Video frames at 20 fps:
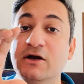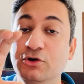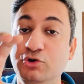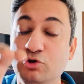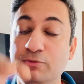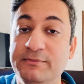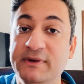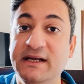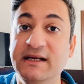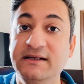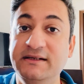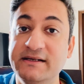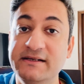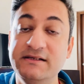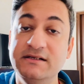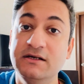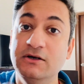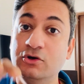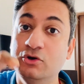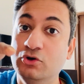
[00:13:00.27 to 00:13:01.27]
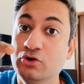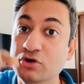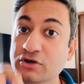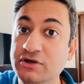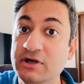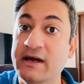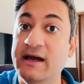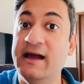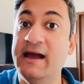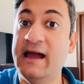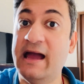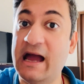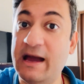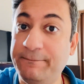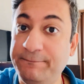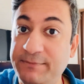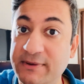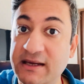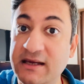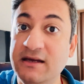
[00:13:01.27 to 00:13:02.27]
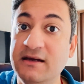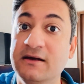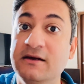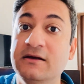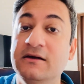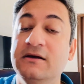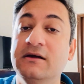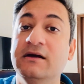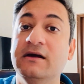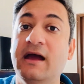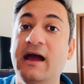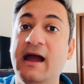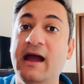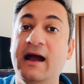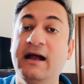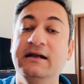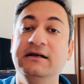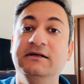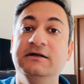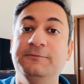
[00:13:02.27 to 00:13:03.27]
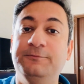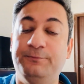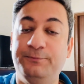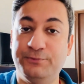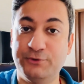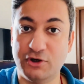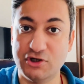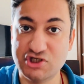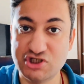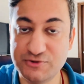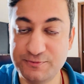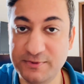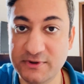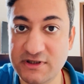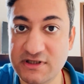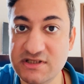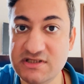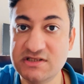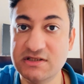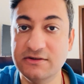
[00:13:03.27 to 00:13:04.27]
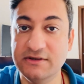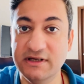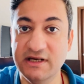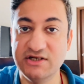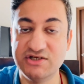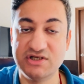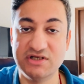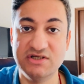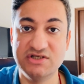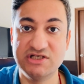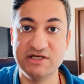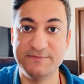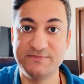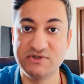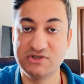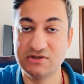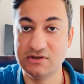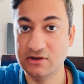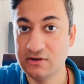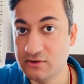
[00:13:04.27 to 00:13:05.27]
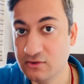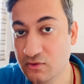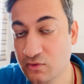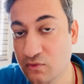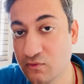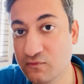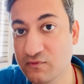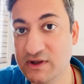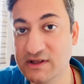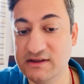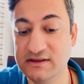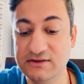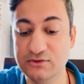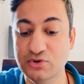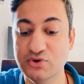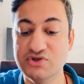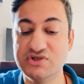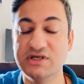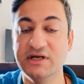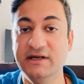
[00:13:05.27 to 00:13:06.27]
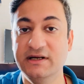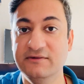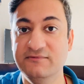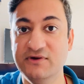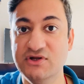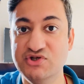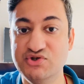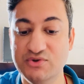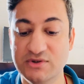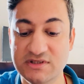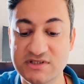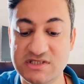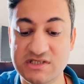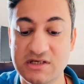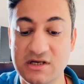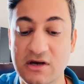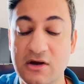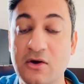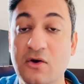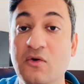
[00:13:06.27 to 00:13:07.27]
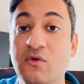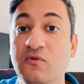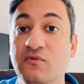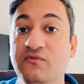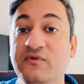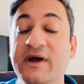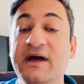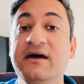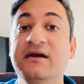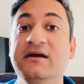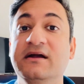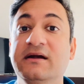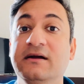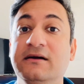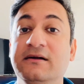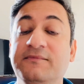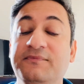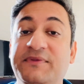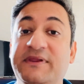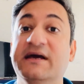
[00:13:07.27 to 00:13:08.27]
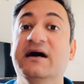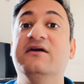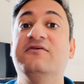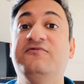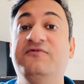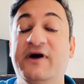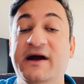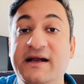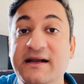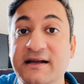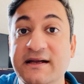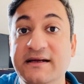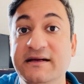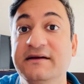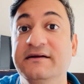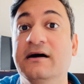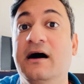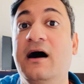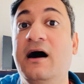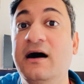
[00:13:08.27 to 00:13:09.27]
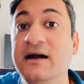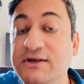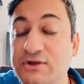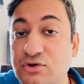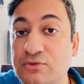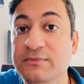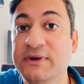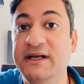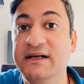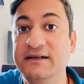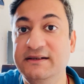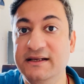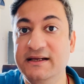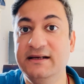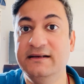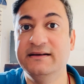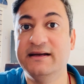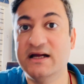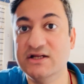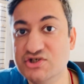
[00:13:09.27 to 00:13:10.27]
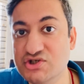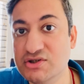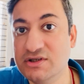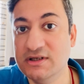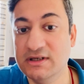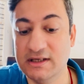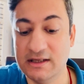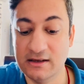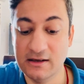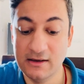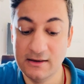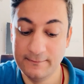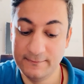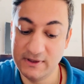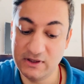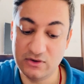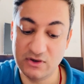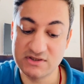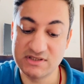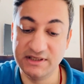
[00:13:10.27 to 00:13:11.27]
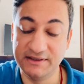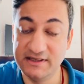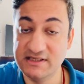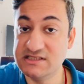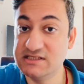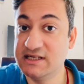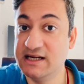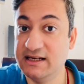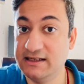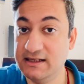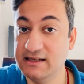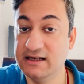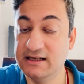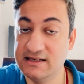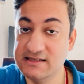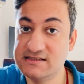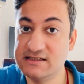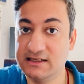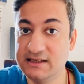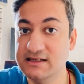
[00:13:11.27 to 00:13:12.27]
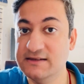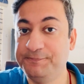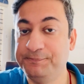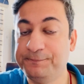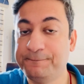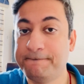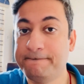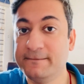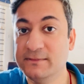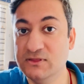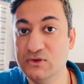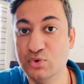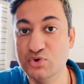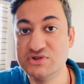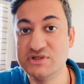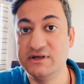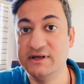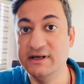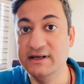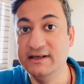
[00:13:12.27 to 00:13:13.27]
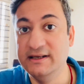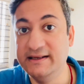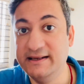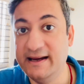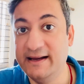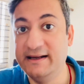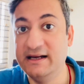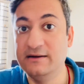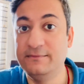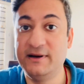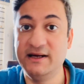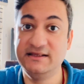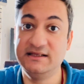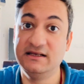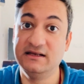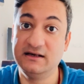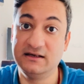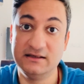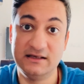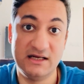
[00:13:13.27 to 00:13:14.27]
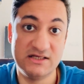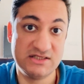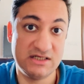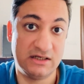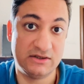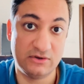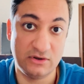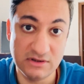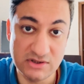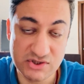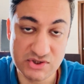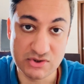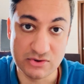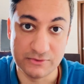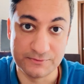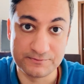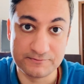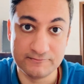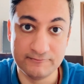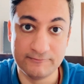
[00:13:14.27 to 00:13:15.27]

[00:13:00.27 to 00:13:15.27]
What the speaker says: to maintain good, happy and prosperous relationships with those individuals where they are finding it hard to maintain naturally, because it is again, those are indicated by the Lagna chart also,